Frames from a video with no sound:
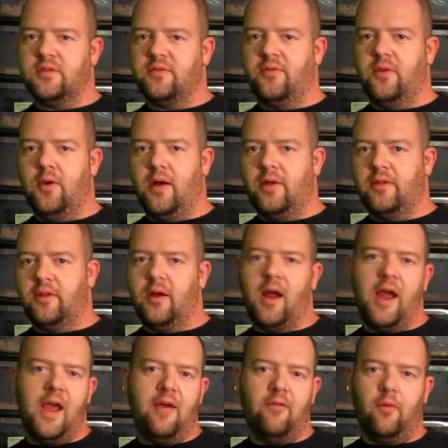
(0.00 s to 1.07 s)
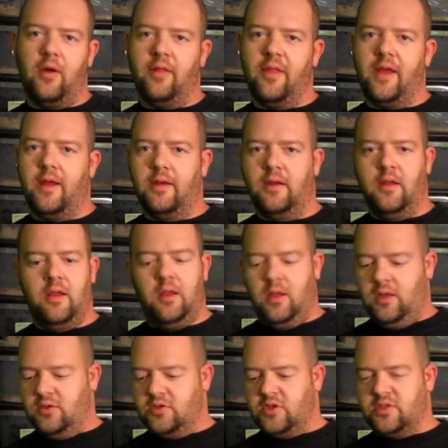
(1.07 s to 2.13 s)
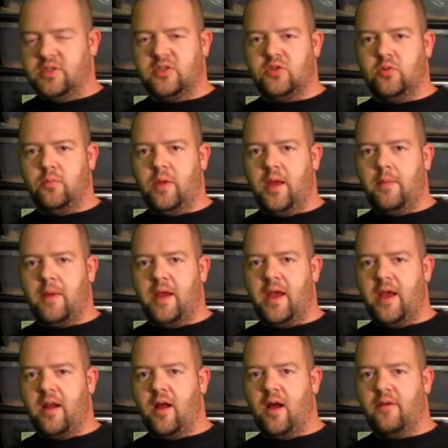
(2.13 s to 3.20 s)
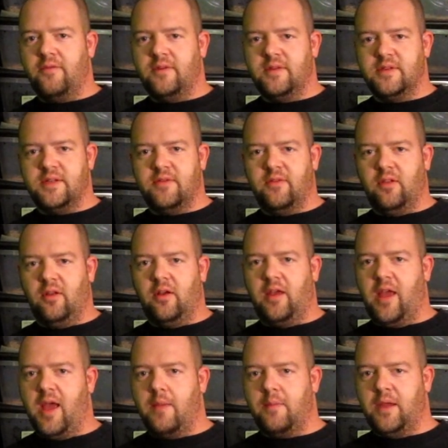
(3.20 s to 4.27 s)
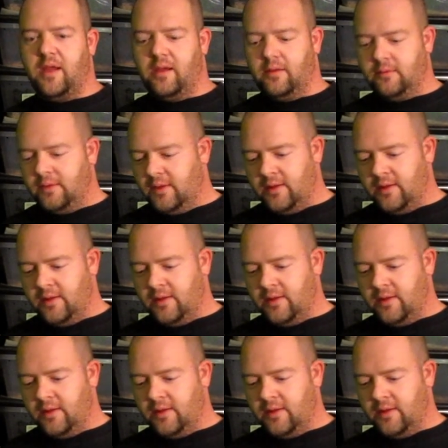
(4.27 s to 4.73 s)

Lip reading: few out there. I have one that just as soon bite my head off as even look at me.